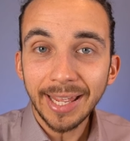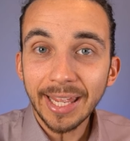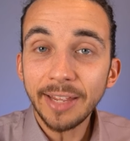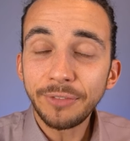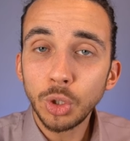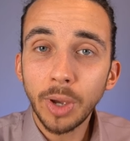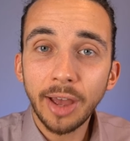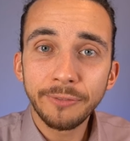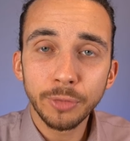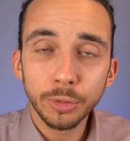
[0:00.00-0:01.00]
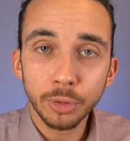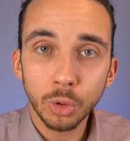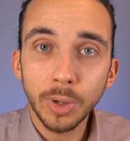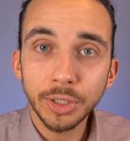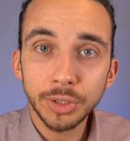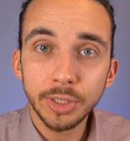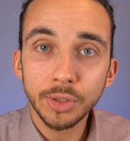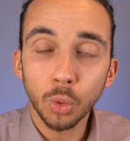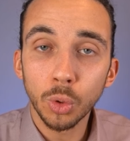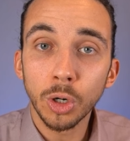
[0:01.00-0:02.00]
If you have further
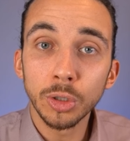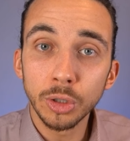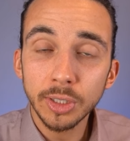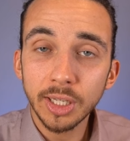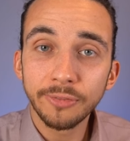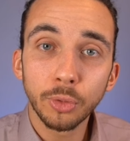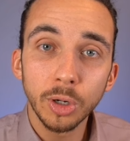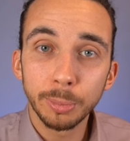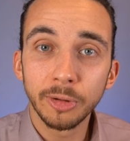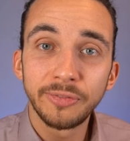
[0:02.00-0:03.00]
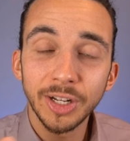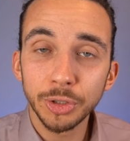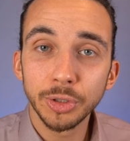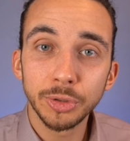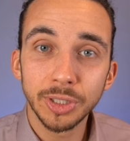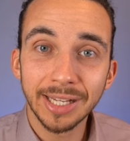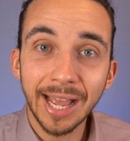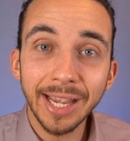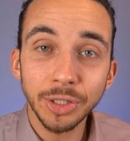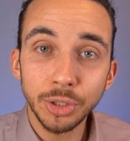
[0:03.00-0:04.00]
questions or are looking for a professional to
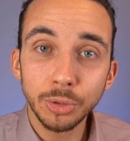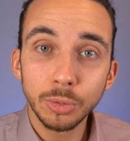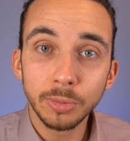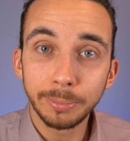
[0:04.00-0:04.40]
guide you